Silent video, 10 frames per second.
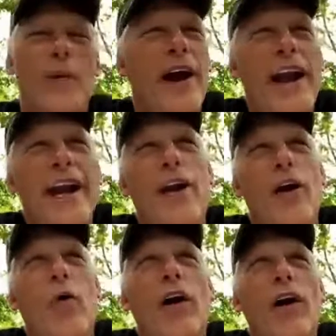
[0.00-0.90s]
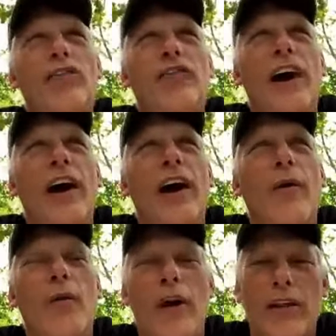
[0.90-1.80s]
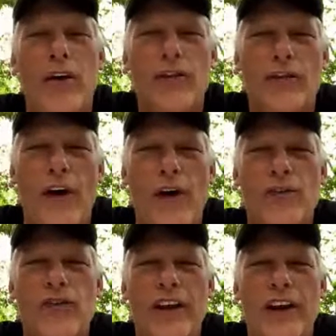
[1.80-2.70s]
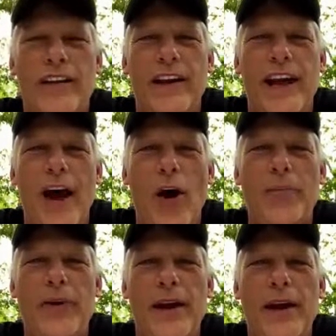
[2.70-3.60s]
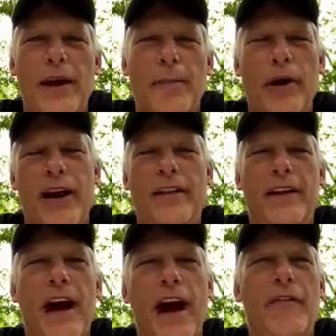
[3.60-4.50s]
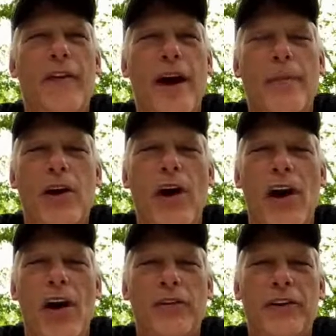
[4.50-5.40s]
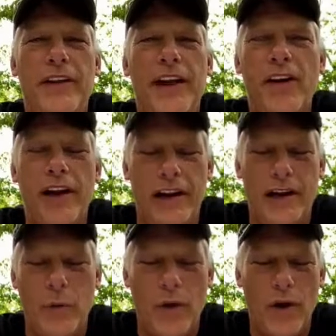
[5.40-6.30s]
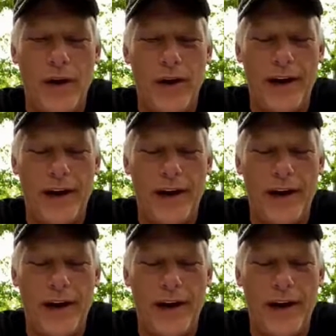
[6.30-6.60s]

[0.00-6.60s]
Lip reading: Wayne was one of those folks that helped bring the diaphragm call to the elk hunting world.